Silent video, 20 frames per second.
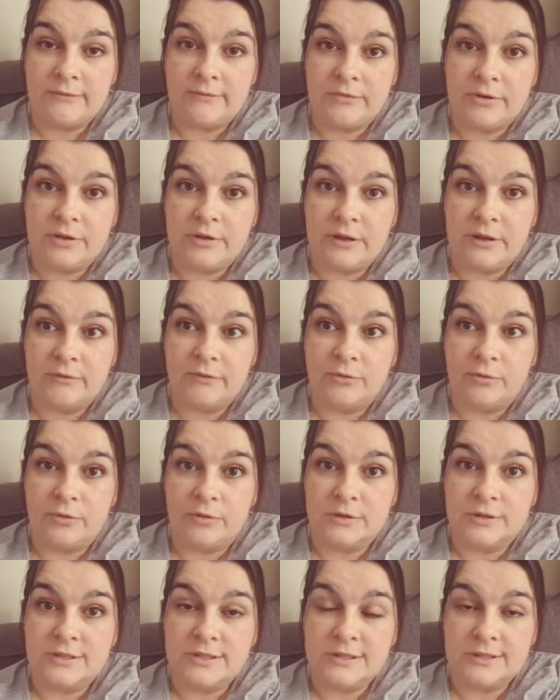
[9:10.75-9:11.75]
everything for
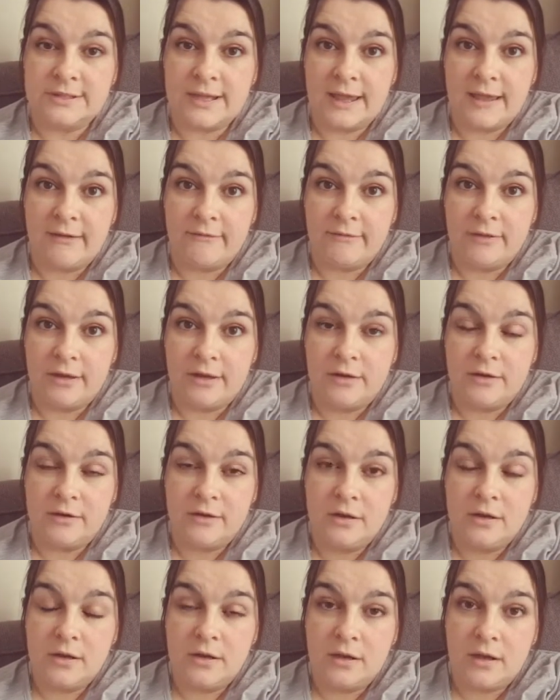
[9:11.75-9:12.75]
the cesarian.